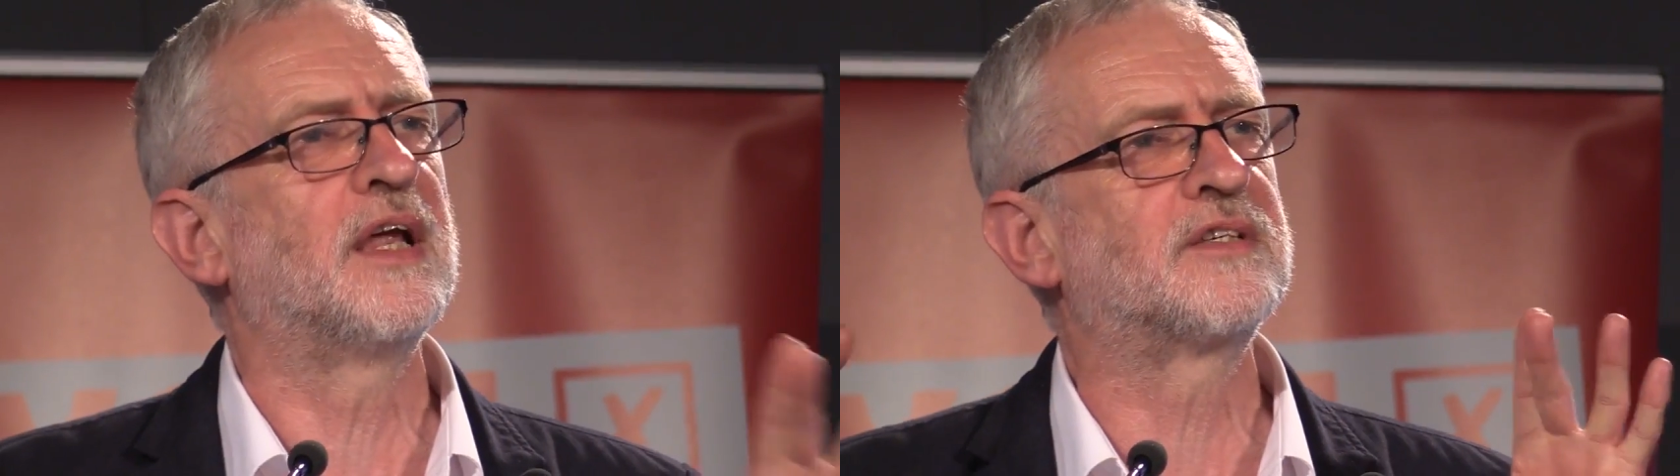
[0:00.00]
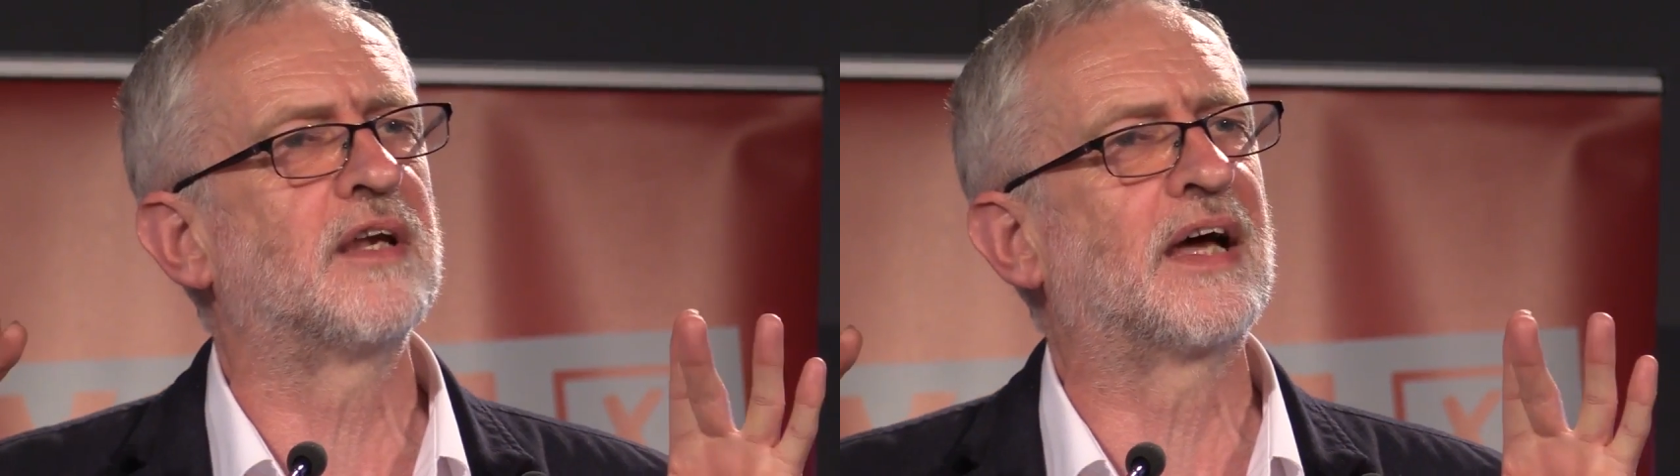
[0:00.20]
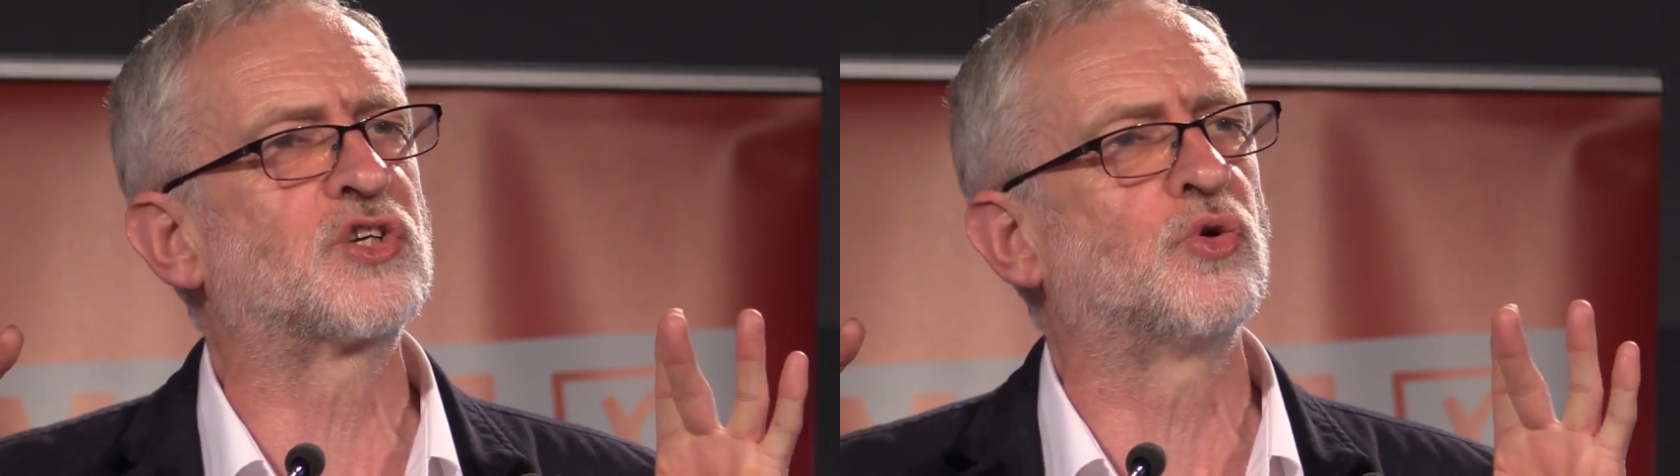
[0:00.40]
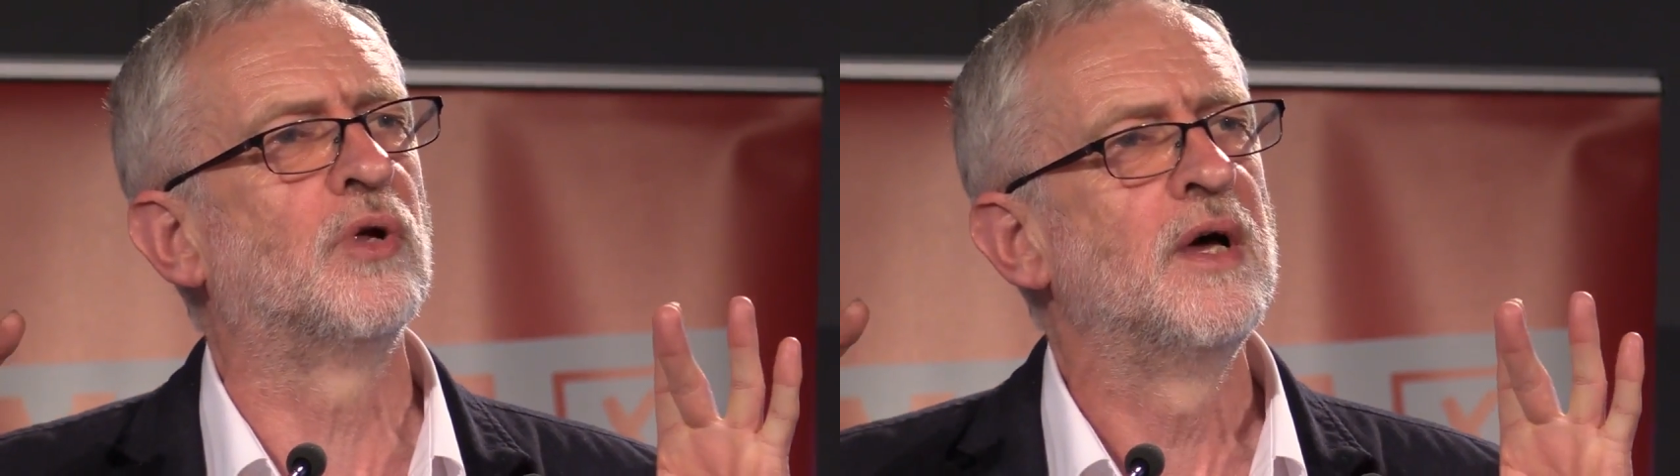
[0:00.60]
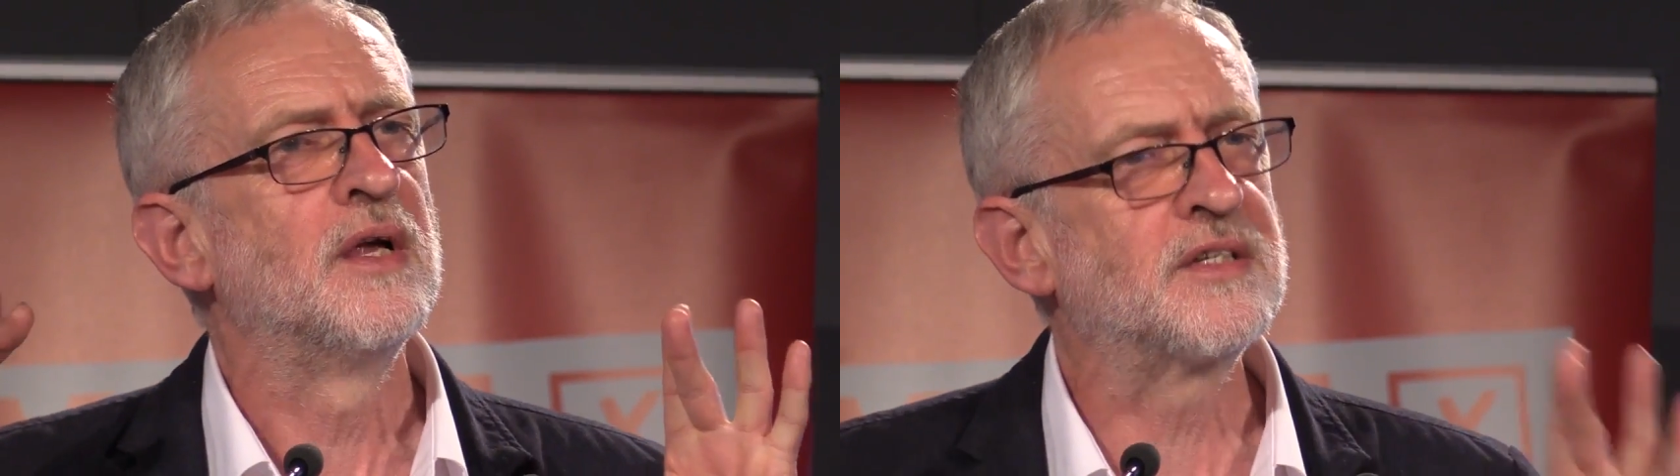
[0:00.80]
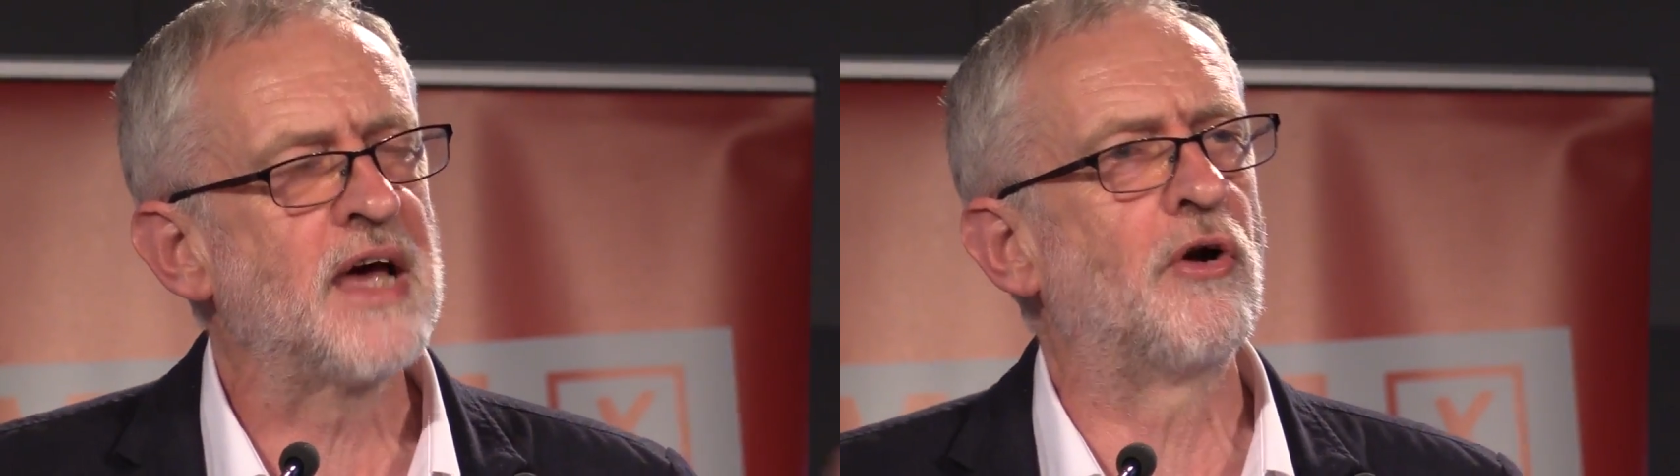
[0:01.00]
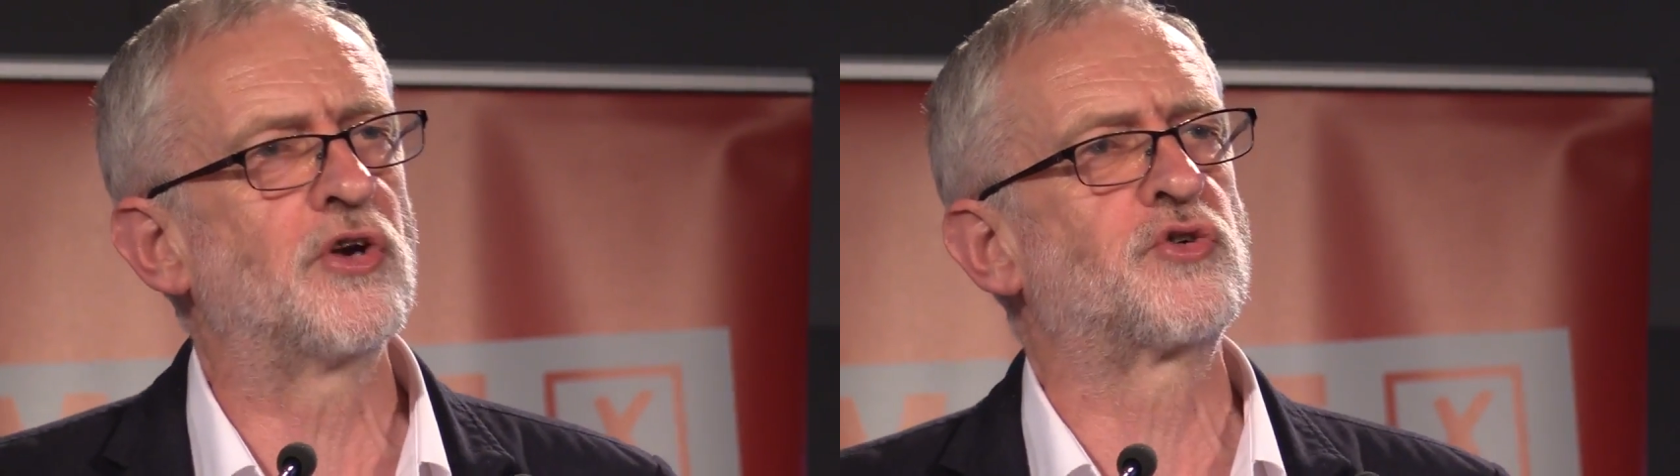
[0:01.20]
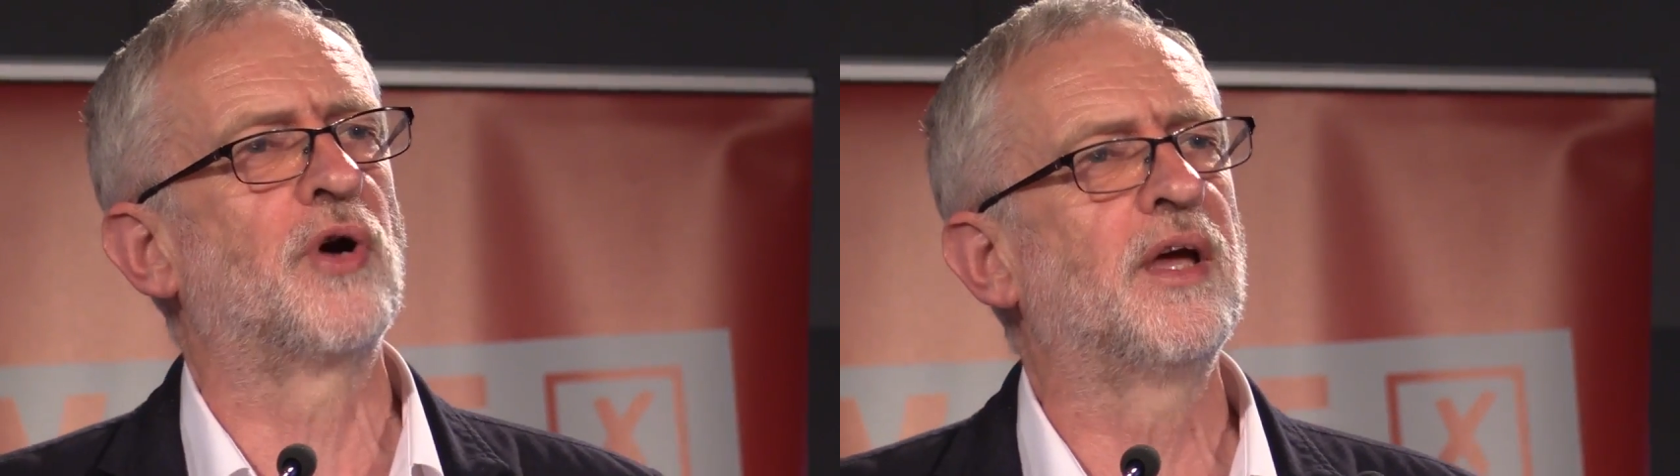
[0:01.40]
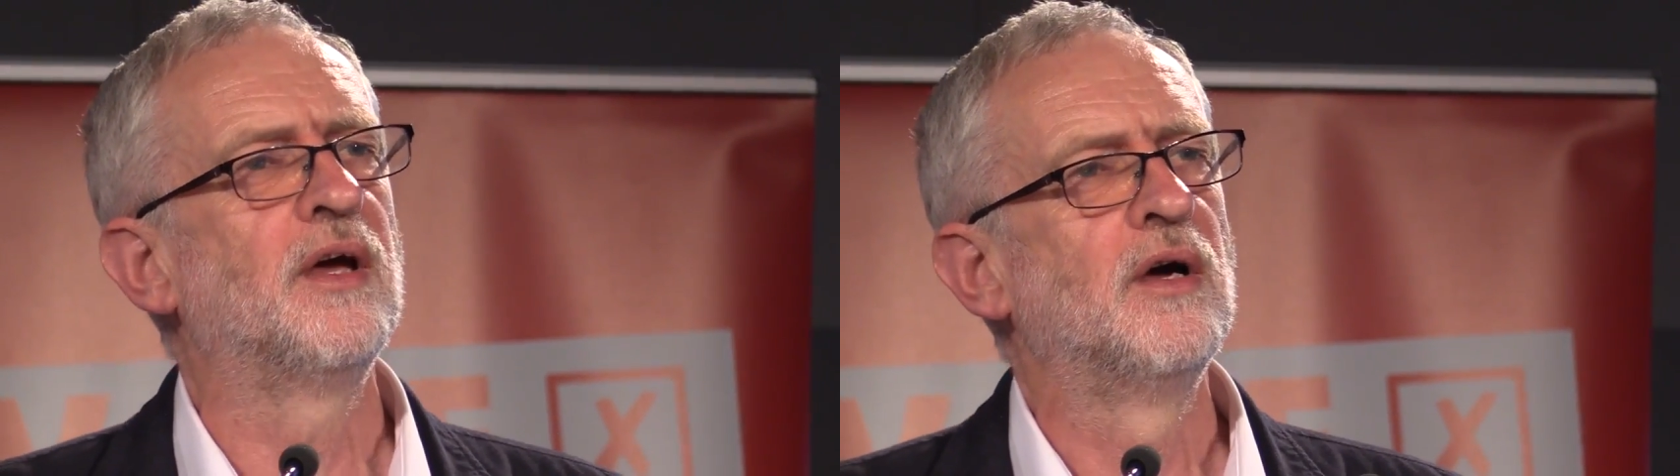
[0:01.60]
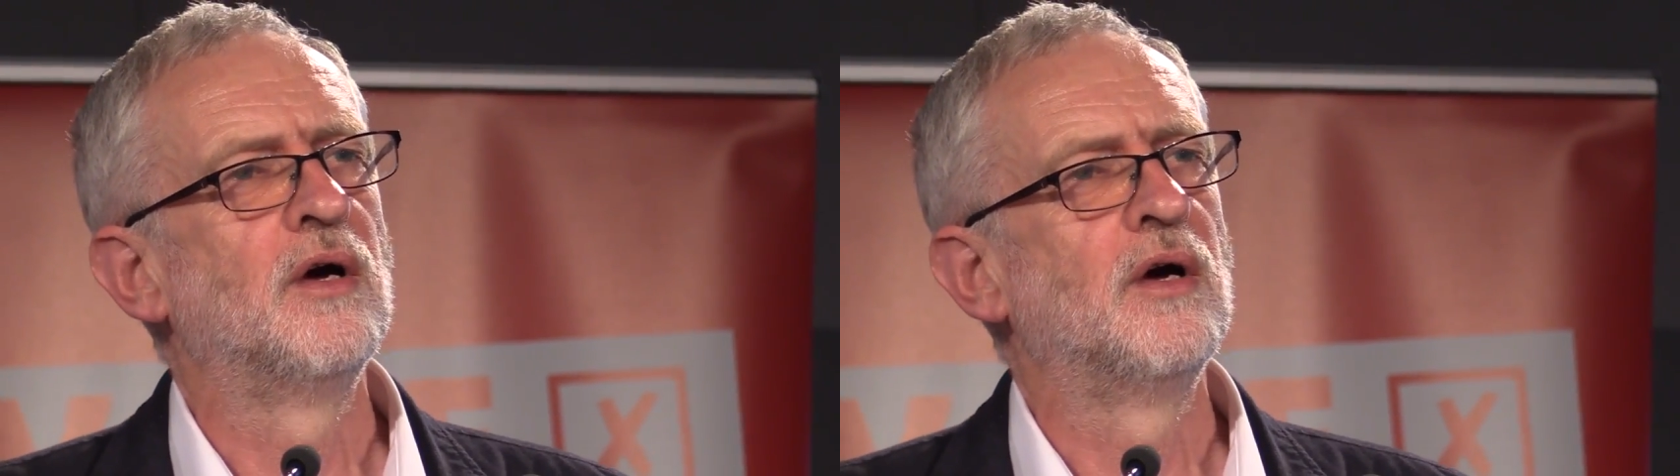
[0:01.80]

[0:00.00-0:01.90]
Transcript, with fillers: intellectual territory